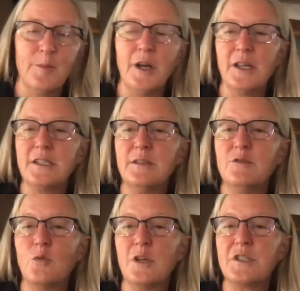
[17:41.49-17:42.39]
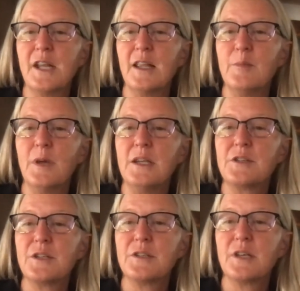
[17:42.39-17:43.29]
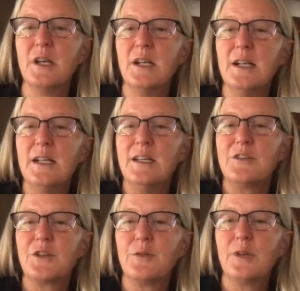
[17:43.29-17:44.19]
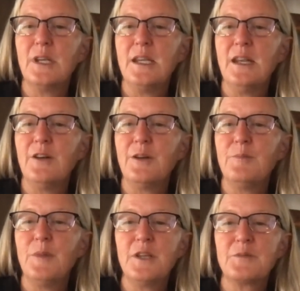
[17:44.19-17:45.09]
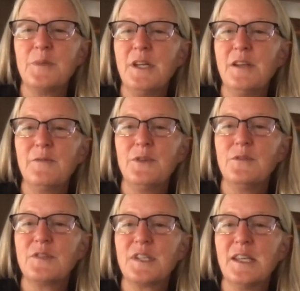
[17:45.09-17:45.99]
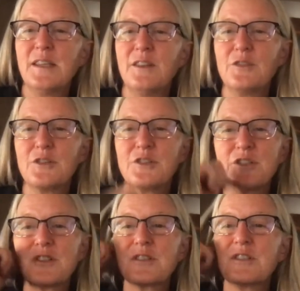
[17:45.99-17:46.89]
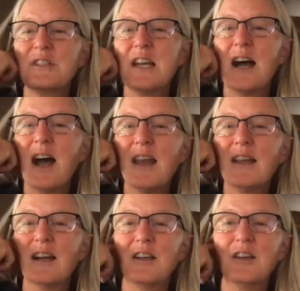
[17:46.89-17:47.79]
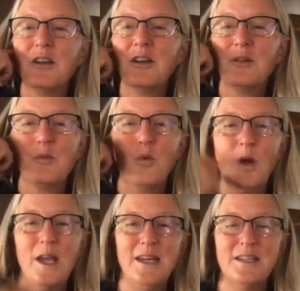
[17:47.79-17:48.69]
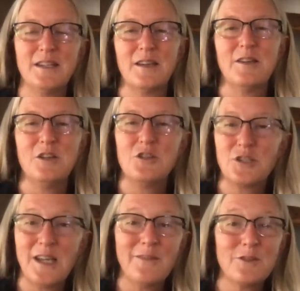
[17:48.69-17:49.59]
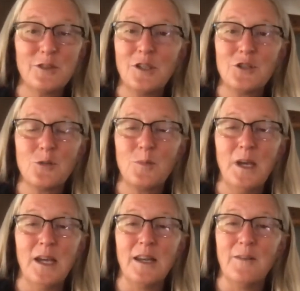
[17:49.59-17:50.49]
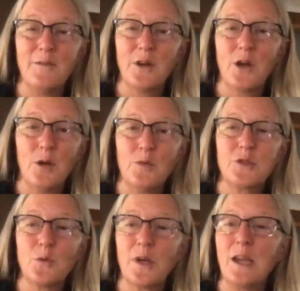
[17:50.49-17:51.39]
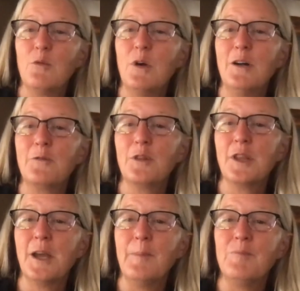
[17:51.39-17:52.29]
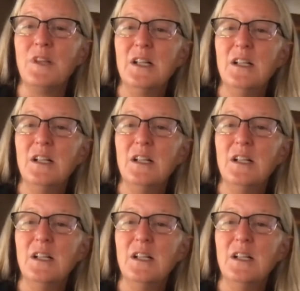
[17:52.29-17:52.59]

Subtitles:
I'm on a twice daily basis. So, you know, and as many of you said, there's just not a good way to, you just have to look at your pet and figure out what's working well for them.